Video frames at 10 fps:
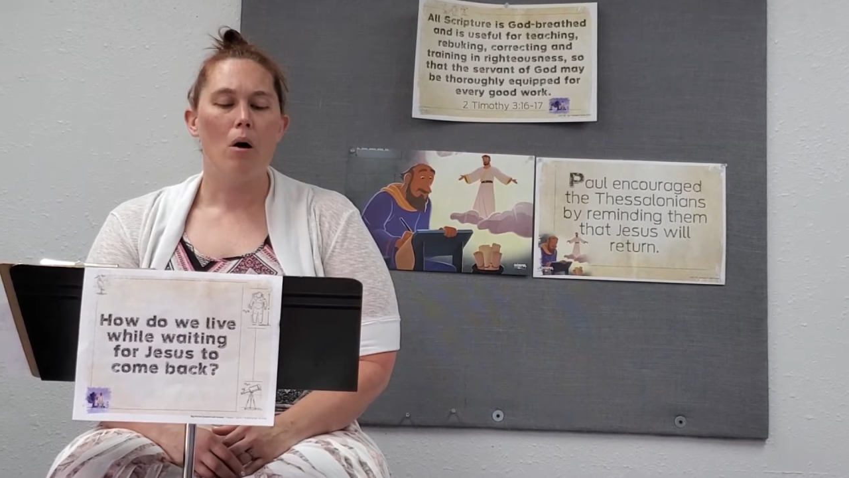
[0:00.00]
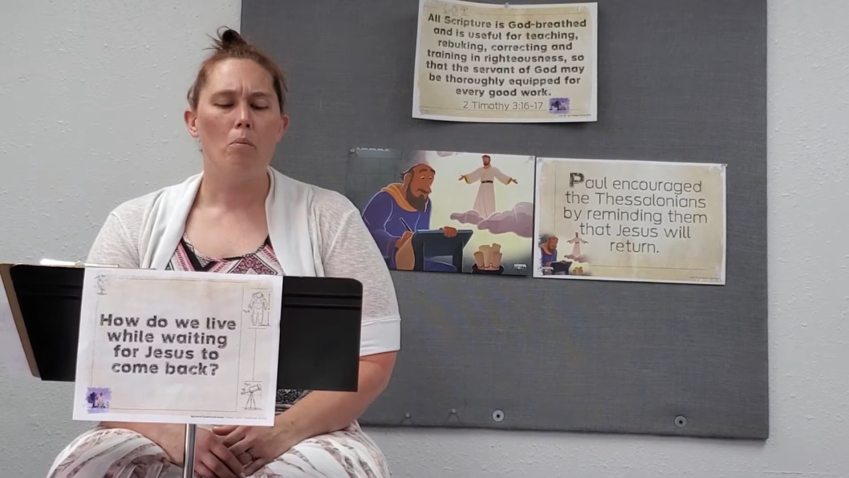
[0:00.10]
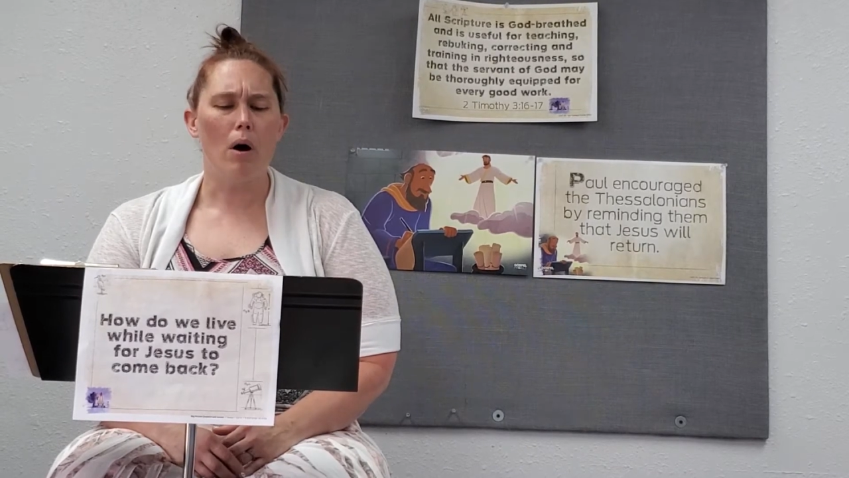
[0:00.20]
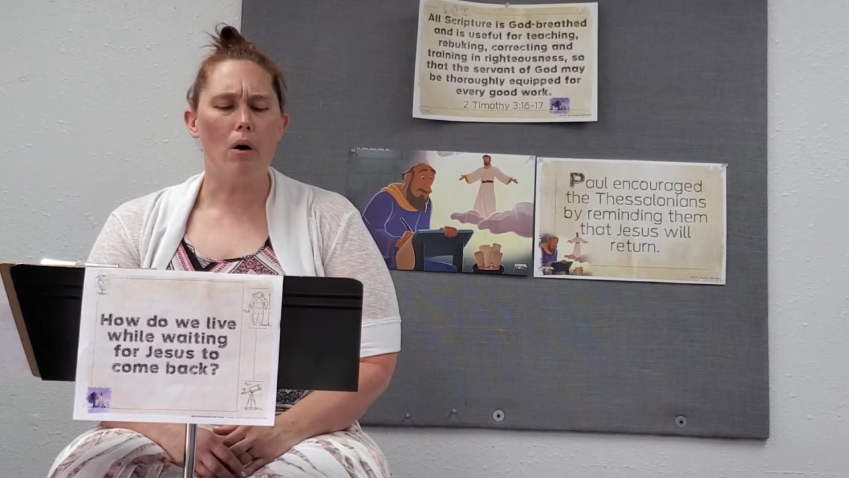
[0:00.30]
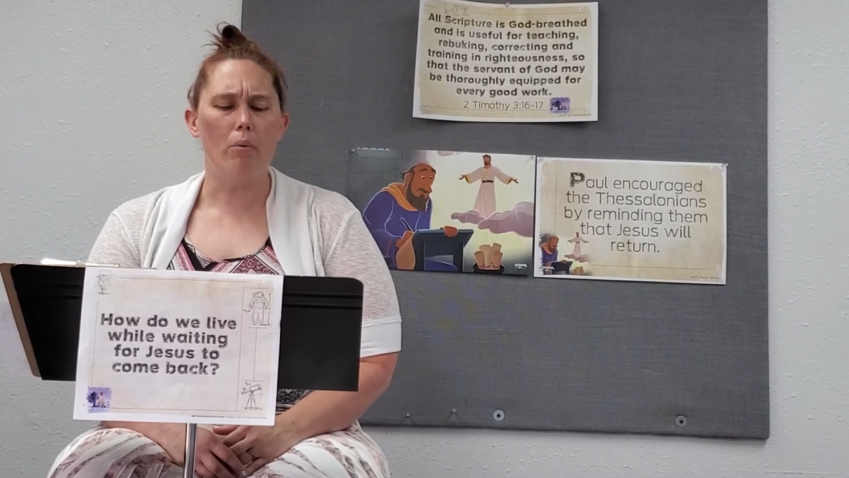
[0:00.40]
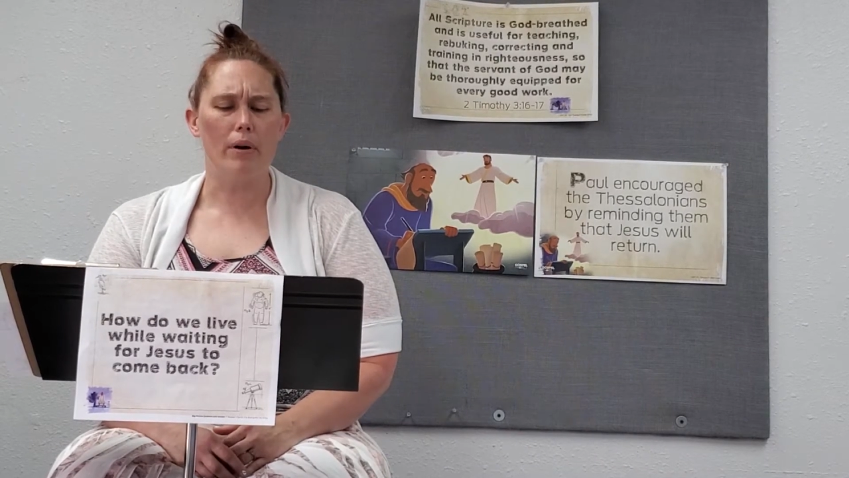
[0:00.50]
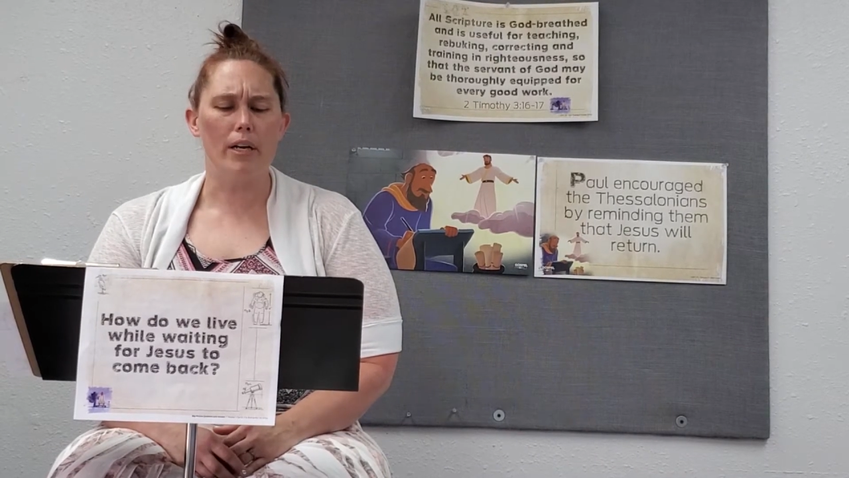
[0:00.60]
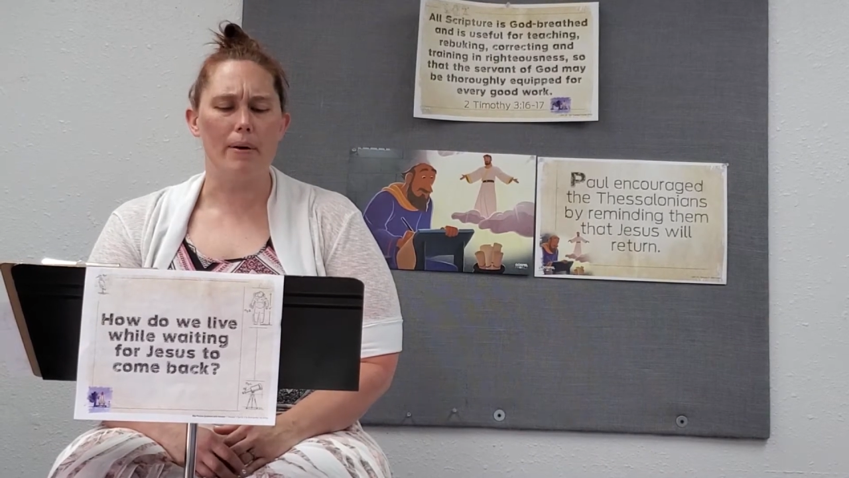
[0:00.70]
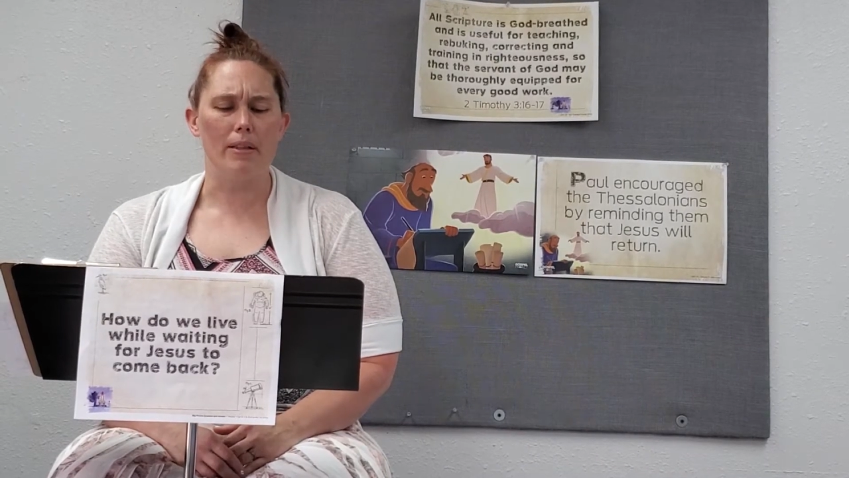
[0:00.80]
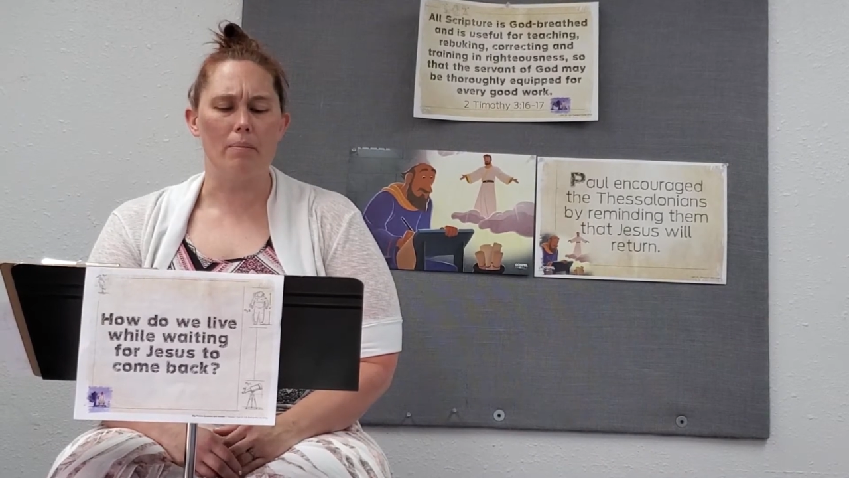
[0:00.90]
Paul worried
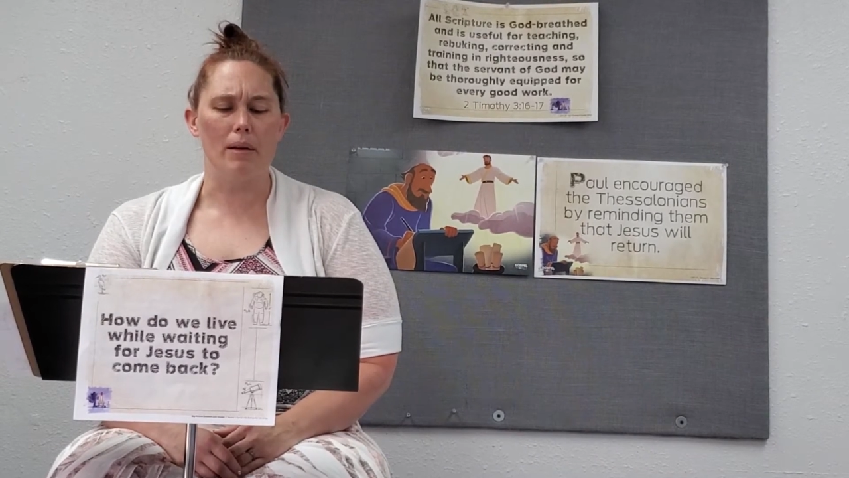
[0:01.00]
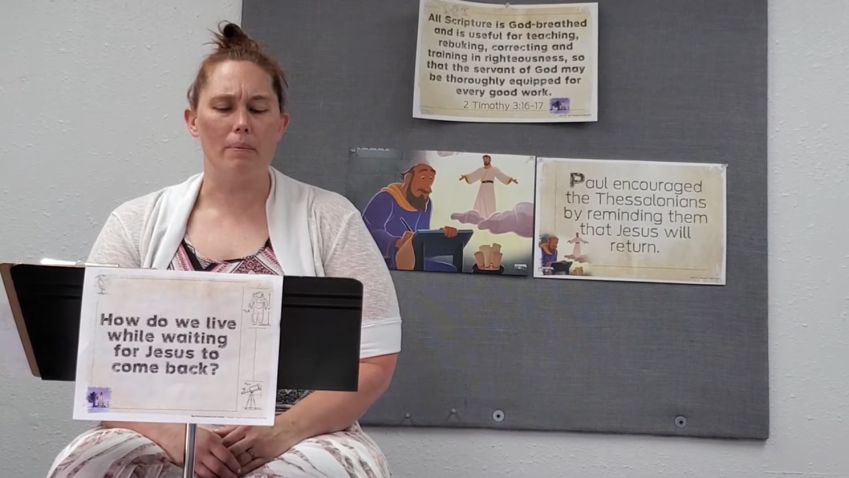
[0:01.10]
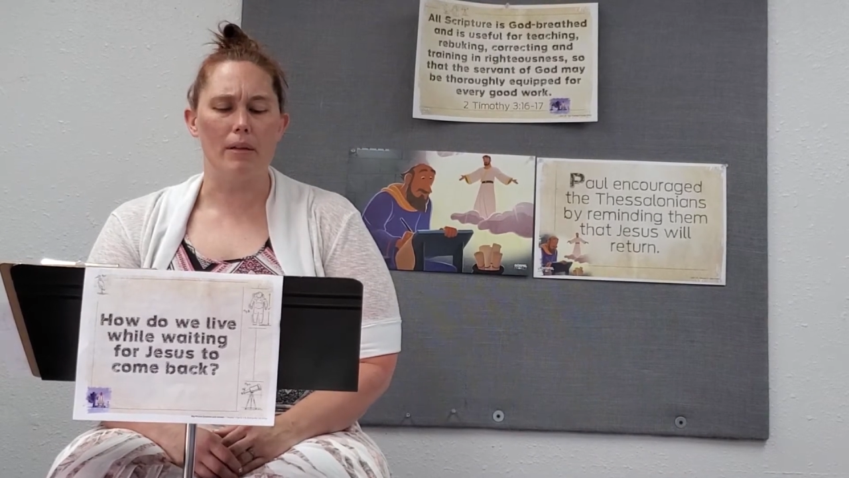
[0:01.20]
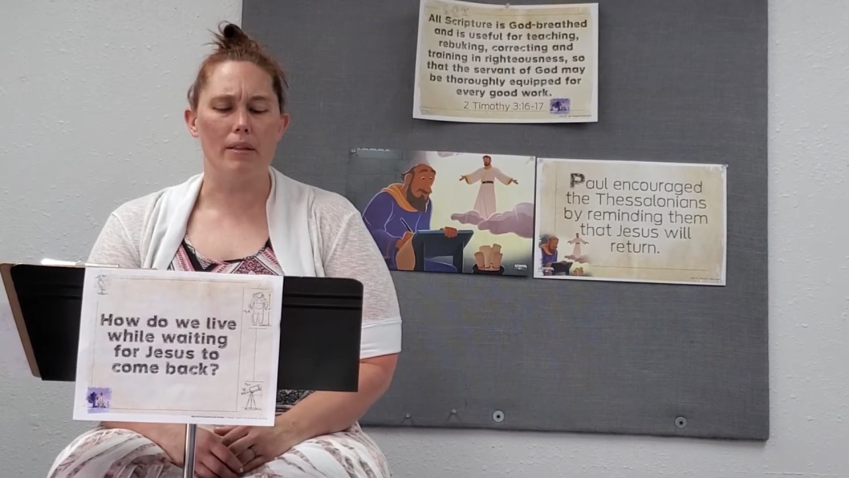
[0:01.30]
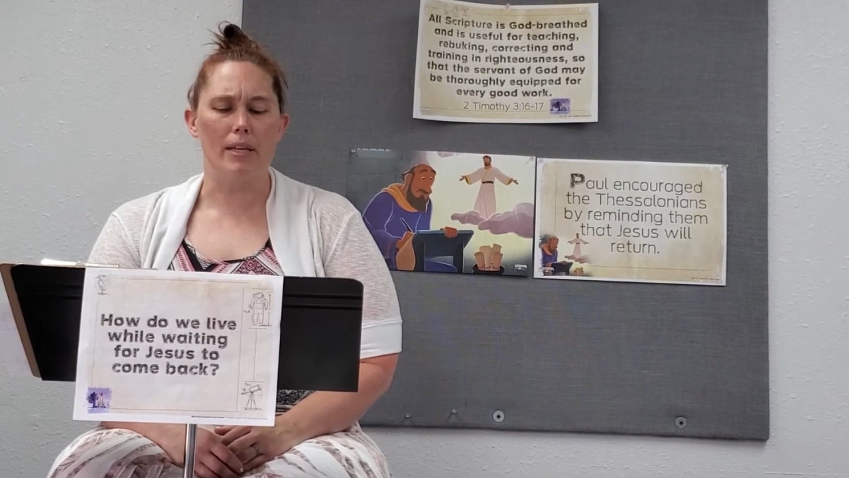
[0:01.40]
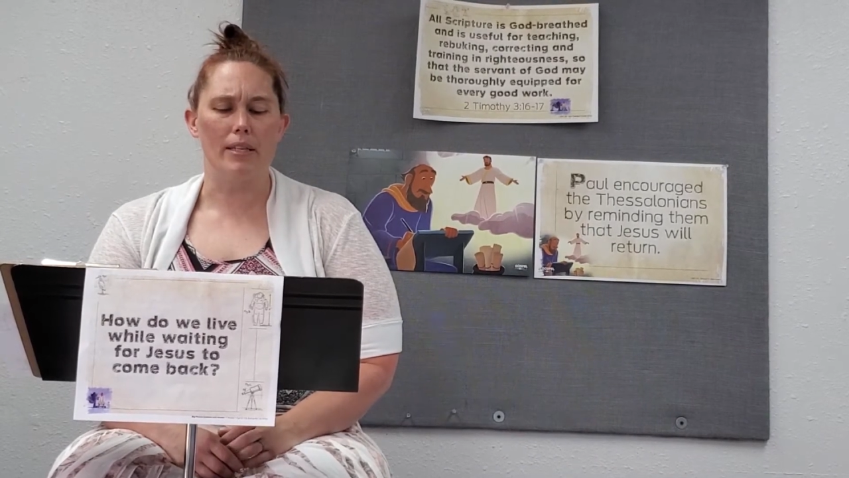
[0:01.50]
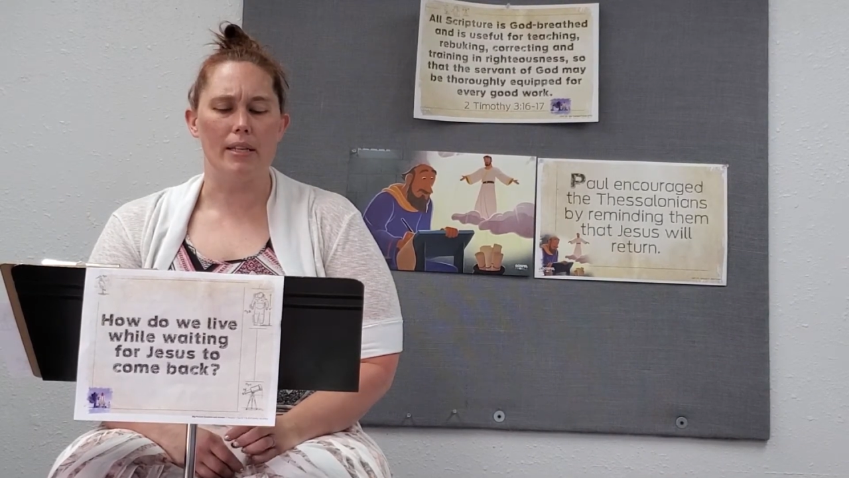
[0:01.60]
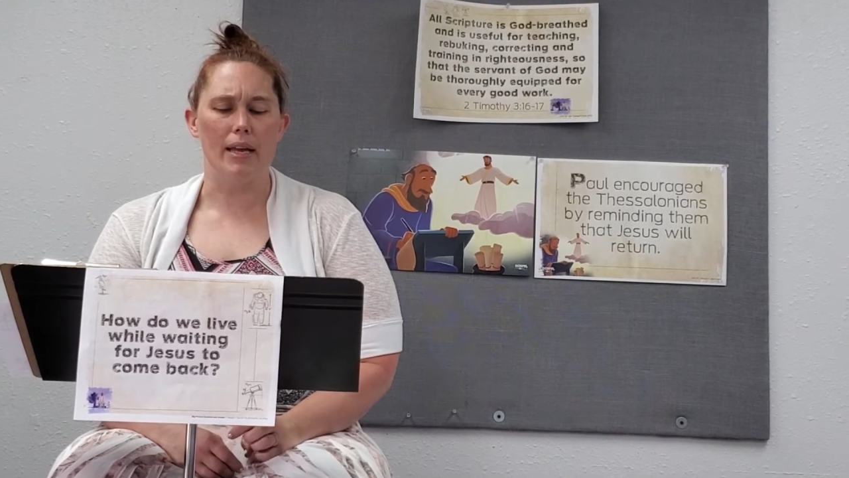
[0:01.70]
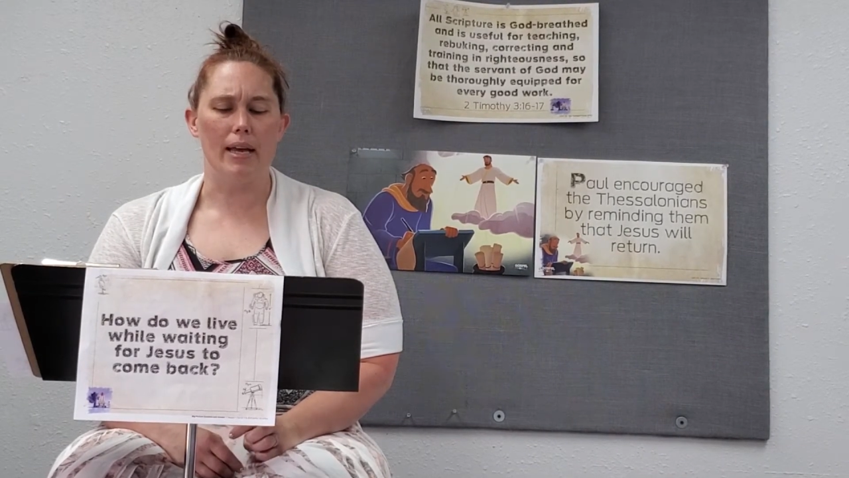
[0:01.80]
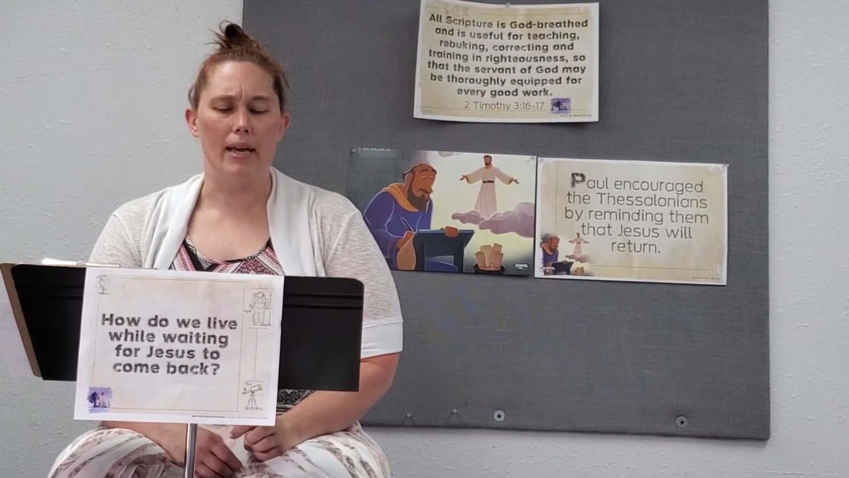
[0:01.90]
about the people in
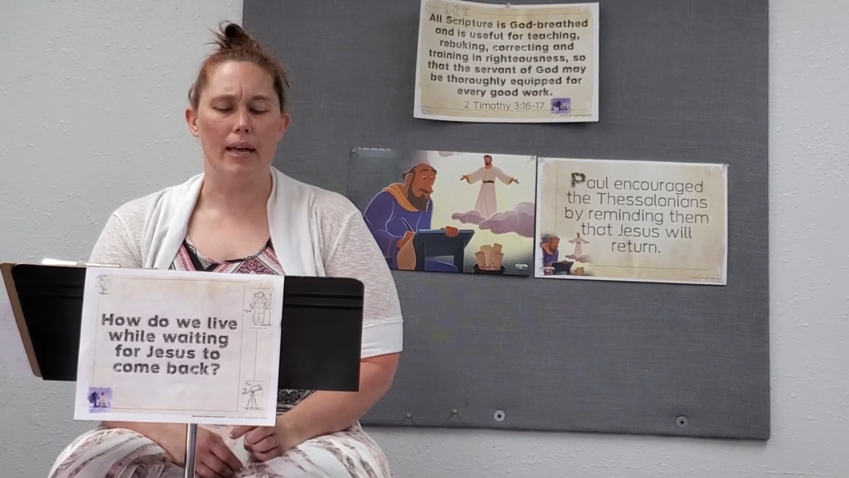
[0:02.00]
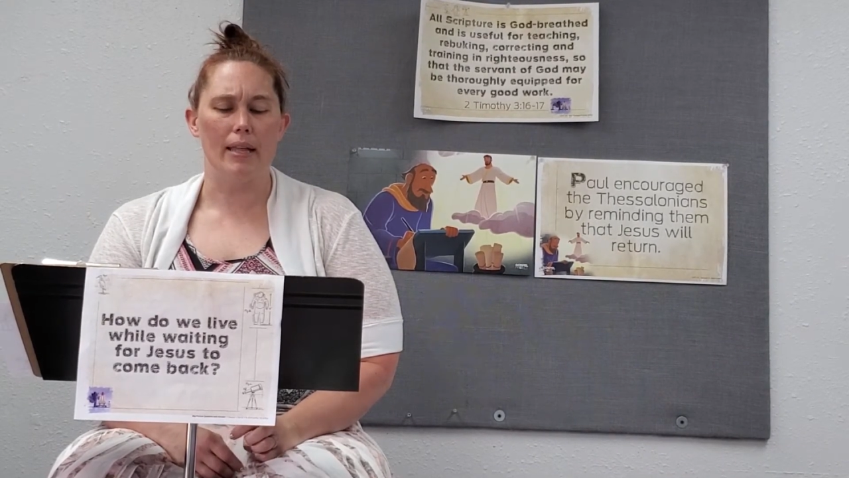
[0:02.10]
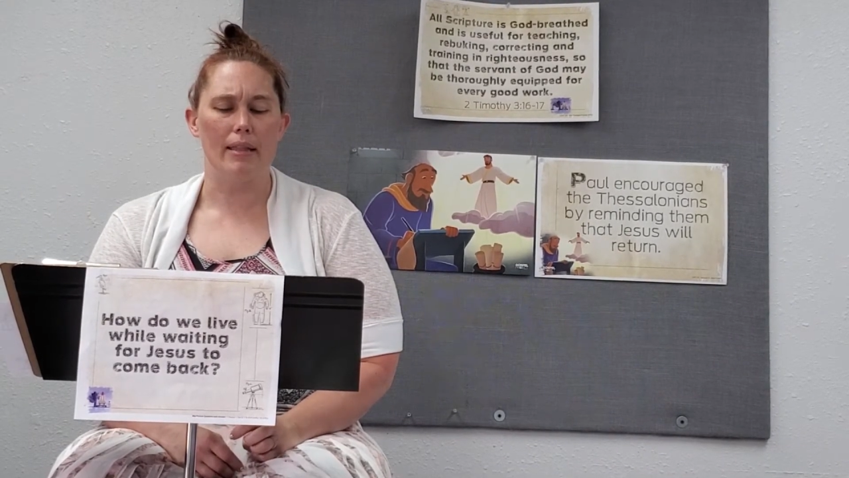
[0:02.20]
Thessalonica.